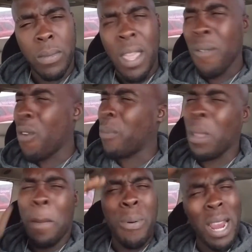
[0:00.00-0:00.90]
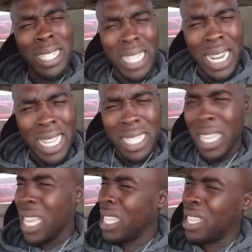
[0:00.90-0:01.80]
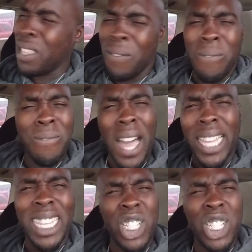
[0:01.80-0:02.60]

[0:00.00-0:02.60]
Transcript: From the president to the fucking